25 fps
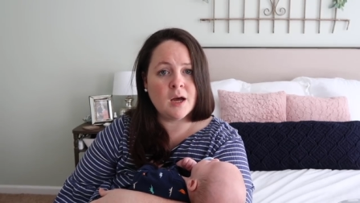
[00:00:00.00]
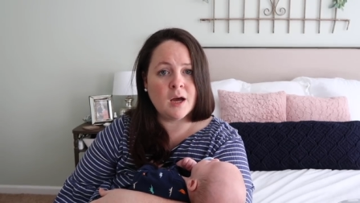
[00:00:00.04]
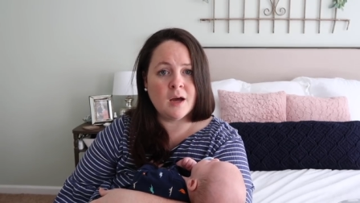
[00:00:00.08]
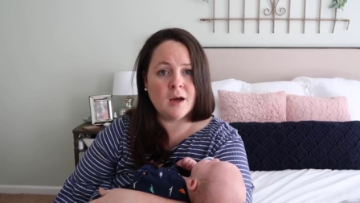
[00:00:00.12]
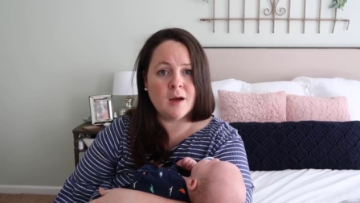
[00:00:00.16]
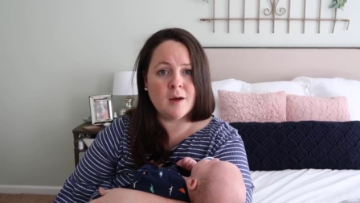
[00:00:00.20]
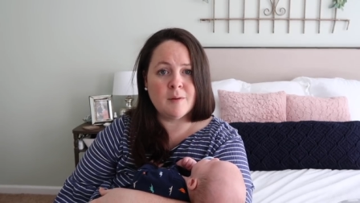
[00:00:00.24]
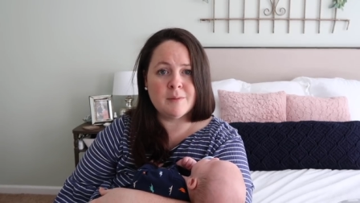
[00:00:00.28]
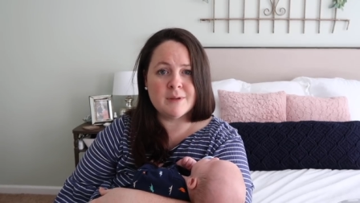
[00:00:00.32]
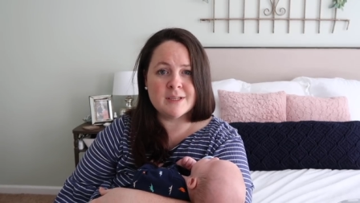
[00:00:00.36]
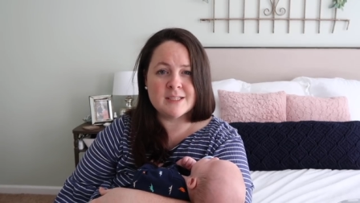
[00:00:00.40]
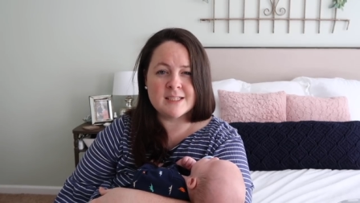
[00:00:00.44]

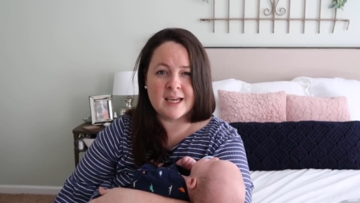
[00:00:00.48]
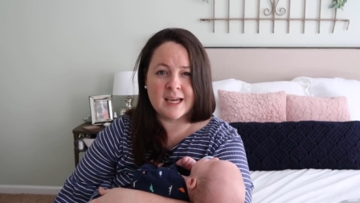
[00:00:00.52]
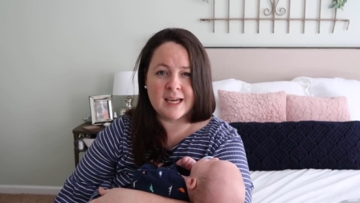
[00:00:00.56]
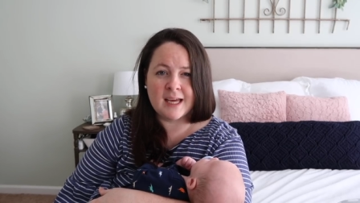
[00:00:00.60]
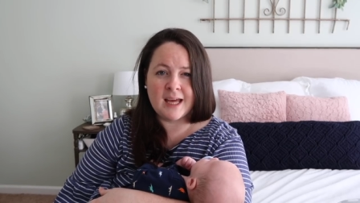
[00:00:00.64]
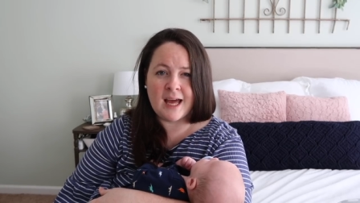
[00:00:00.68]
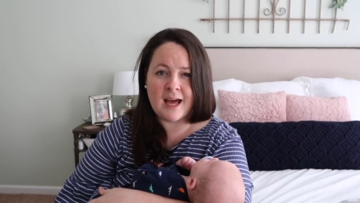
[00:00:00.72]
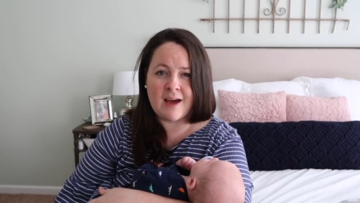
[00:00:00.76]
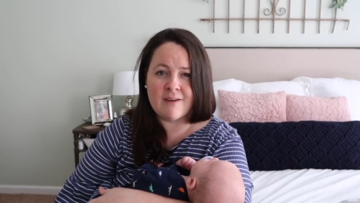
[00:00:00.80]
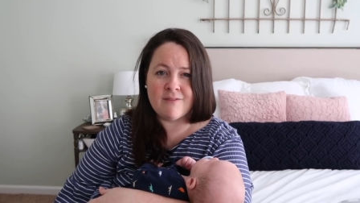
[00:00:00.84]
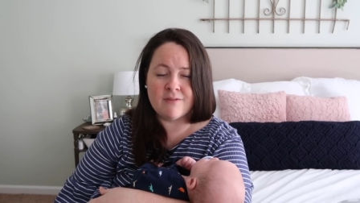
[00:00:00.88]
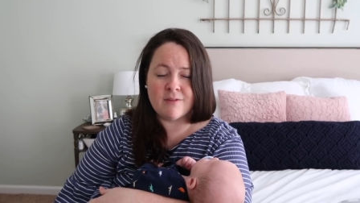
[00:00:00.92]
Um, the
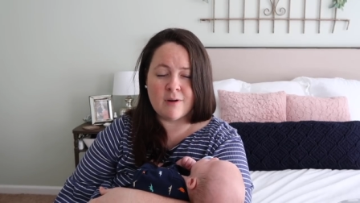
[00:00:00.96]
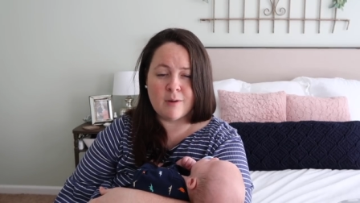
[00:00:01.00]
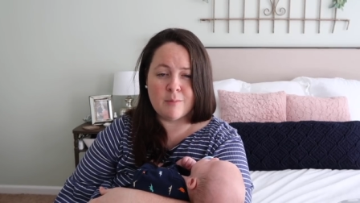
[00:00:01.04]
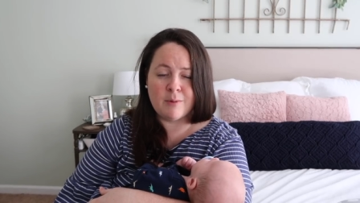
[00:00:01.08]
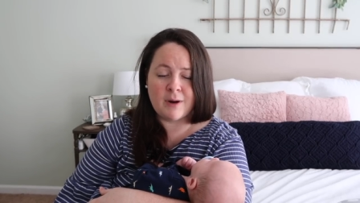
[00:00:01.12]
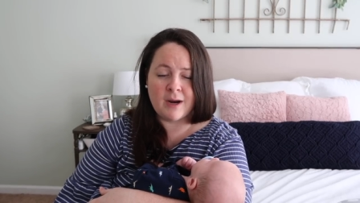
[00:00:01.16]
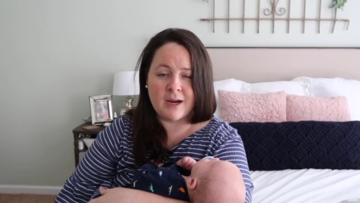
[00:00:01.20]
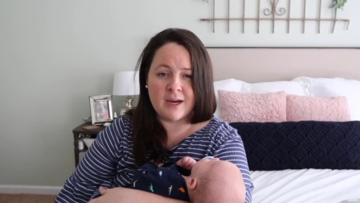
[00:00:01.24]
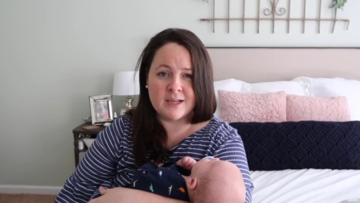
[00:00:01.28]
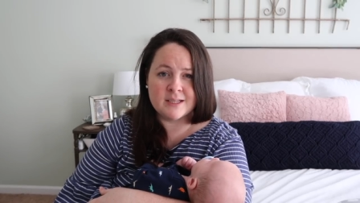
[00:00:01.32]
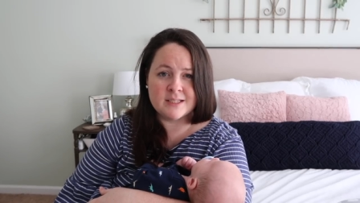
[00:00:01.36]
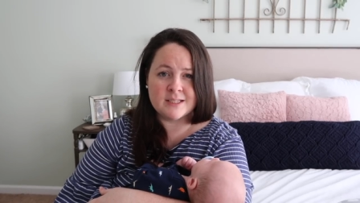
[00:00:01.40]
second half of our
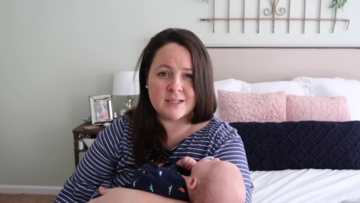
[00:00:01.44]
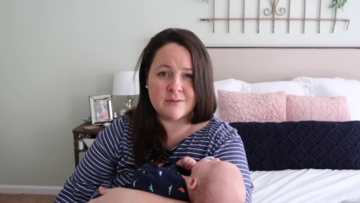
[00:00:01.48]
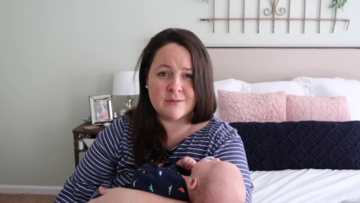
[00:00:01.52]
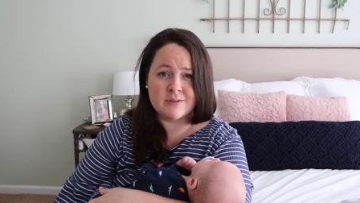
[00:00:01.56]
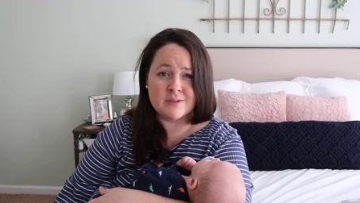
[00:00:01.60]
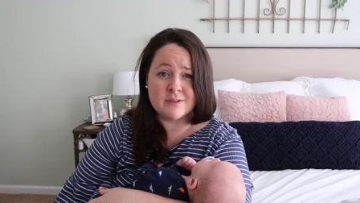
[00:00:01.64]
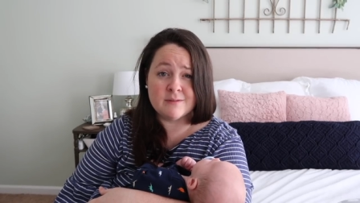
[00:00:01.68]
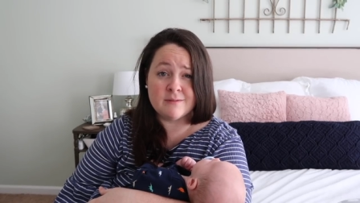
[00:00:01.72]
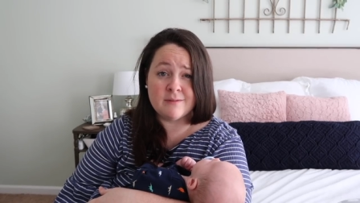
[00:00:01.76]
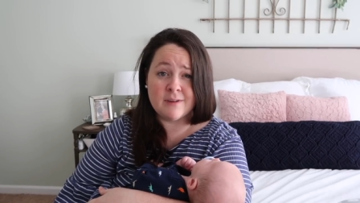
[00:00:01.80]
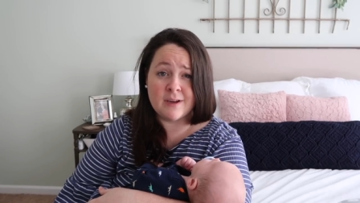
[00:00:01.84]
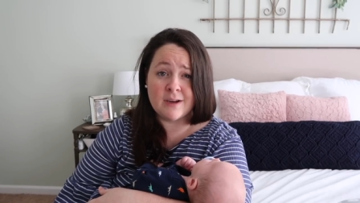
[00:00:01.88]
pregnancy
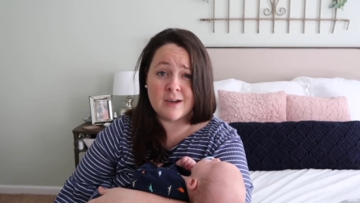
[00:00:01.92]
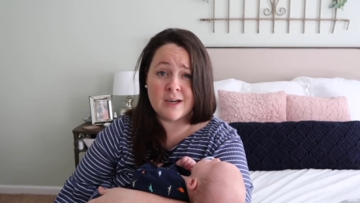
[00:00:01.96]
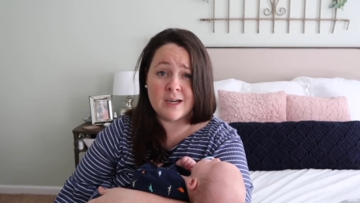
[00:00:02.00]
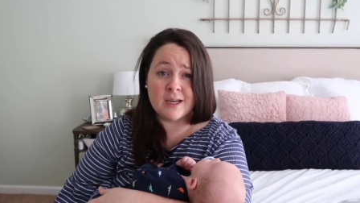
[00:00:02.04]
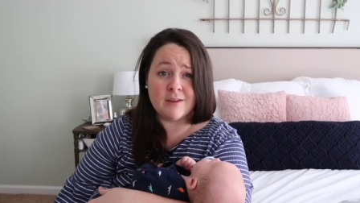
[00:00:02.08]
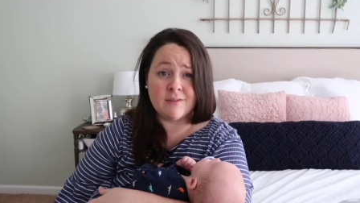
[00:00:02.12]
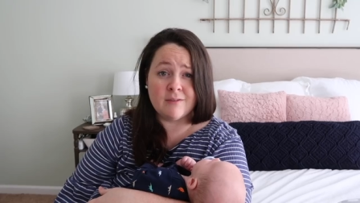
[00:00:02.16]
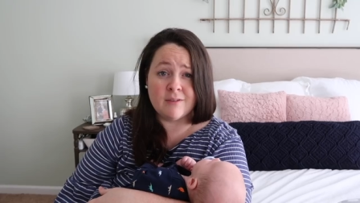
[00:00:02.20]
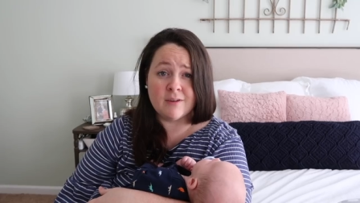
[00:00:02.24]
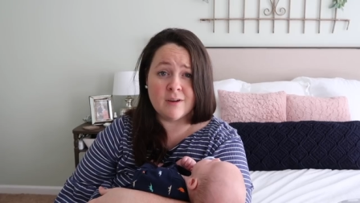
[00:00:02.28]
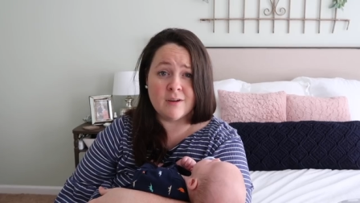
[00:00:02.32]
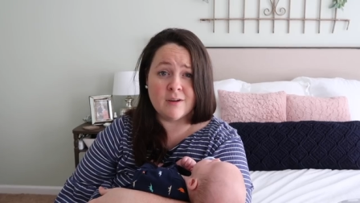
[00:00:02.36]
was very
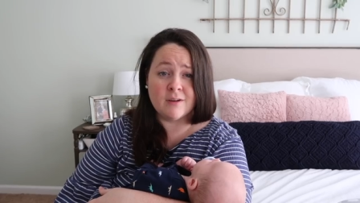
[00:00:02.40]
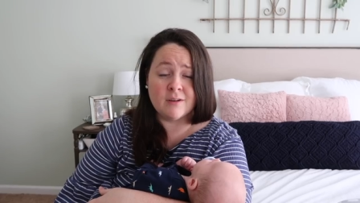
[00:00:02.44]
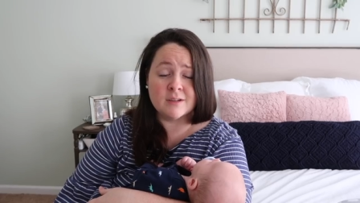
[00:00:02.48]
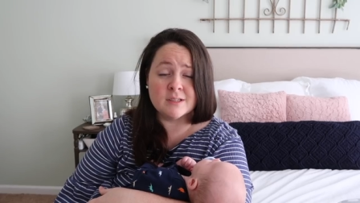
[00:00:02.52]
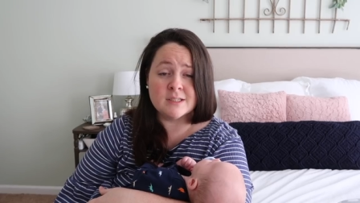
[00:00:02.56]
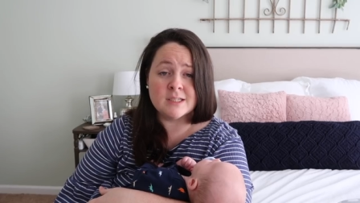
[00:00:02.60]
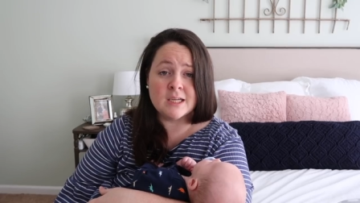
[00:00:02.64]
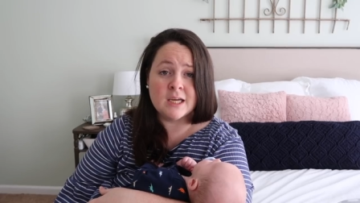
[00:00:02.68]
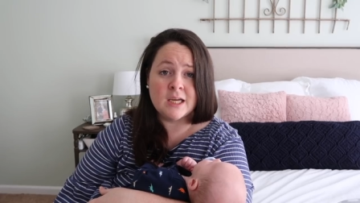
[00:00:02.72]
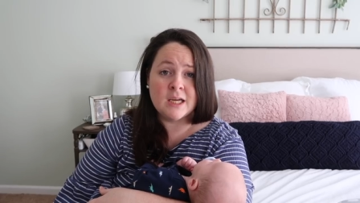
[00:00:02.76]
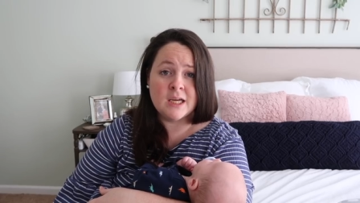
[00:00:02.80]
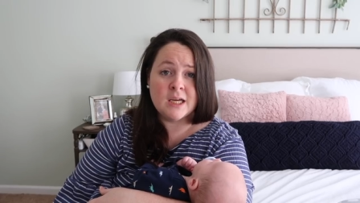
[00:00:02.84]

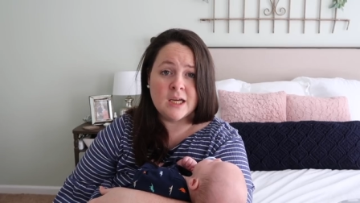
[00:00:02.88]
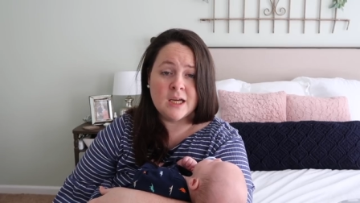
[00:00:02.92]
difficult.